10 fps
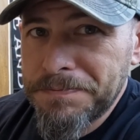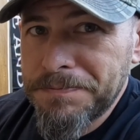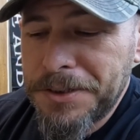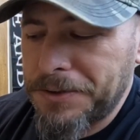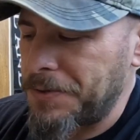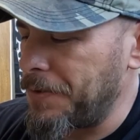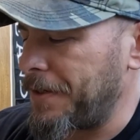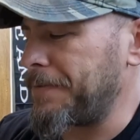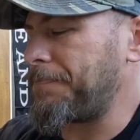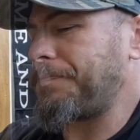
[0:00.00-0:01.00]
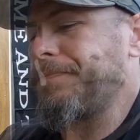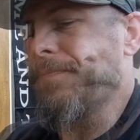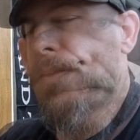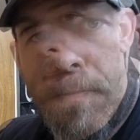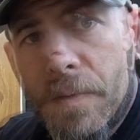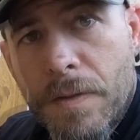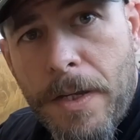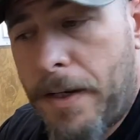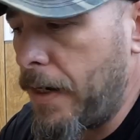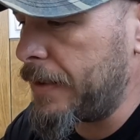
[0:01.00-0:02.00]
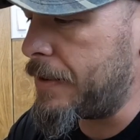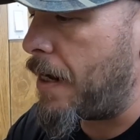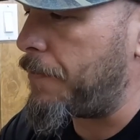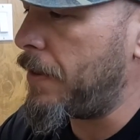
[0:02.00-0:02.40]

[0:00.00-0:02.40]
These are cool looking. Okay, next up,